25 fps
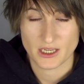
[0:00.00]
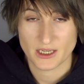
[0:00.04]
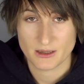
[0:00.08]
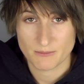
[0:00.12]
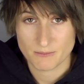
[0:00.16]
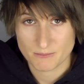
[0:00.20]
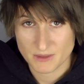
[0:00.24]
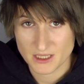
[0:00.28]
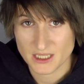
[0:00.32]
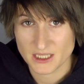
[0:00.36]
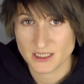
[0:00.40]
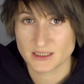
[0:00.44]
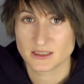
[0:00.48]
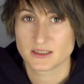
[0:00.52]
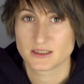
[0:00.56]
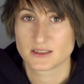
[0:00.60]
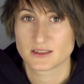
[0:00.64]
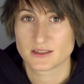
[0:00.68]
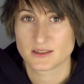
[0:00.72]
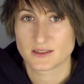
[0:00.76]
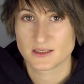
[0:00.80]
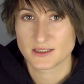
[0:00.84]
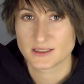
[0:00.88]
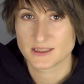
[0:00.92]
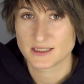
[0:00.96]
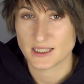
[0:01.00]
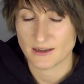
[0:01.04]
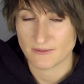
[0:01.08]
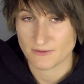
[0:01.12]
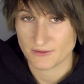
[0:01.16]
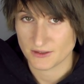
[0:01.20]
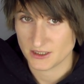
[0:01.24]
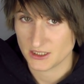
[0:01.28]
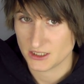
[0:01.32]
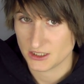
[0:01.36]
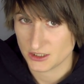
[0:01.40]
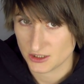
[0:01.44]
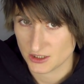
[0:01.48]
It means the
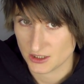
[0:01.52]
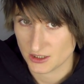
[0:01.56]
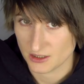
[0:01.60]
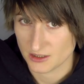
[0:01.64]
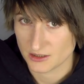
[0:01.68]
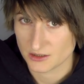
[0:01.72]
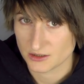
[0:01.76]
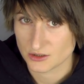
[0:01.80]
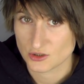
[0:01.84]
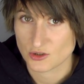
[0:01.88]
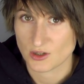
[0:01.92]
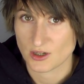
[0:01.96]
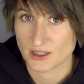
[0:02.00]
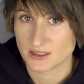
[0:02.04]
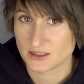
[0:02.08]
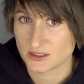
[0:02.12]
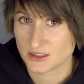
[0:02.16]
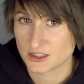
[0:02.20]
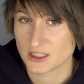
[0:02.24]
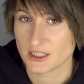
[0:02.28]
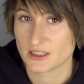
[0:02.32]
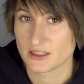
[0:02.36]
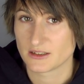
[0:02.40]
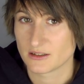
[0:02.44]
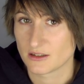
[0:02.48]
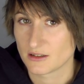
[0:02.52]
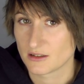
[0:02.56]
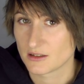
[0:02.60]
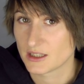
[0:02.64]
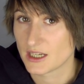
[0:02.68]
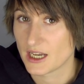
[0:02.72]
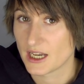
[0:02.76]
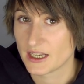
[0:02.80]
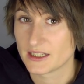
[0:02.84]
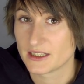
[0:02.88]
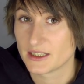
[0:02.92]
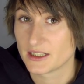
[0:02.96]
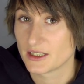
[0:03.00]
definition transgender
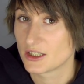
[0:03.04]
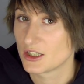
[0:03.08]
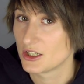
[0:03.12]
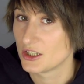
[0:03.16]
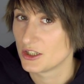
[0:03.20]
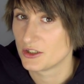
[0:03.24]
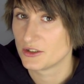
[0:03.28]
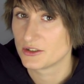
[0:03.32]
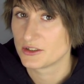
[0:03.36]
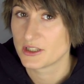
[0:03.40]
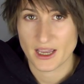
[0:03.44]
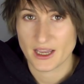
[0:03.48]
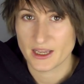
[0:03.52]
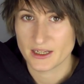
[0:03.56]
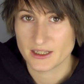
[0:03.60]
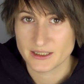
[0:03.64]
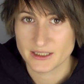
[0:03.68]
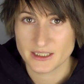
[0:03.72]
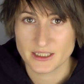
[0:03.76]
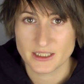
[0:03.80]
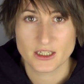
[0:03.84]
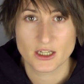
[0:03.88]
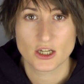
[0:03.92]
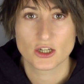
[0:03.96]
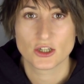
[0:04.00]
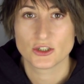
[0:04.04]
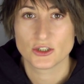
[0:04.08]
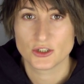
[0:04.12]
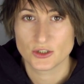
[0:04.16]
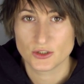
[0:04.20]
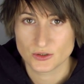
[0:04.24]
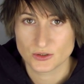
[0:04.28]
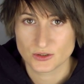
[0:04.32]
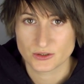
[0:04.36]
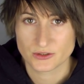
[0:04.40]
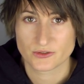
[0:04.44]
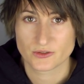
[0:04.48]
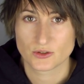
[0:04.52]
can include any
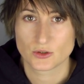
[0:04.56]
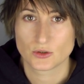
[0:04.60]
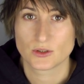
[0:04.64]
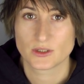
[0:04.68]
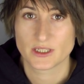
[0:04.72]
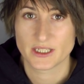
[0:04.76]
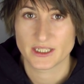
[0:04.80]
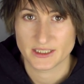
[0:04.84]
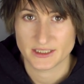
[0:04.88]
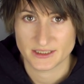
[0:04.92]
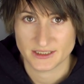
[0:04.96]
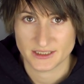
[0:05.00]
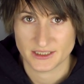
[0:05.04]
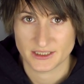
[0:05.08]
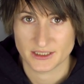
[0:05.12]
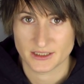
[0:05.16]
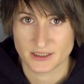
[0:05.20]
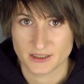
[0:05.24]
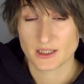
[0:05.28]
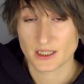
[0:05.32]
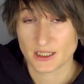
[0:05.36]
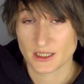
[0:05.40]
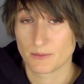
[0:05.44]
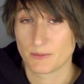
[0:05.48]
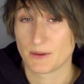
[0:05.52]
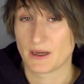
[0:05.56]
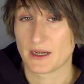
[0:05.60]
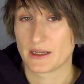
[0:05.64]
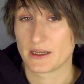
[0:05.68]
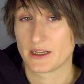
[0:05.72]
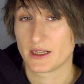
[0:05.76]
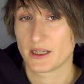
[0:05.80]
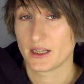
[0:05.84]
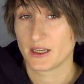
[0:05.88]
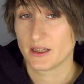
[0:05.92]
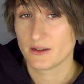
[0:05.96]
useful idiot. Think about it.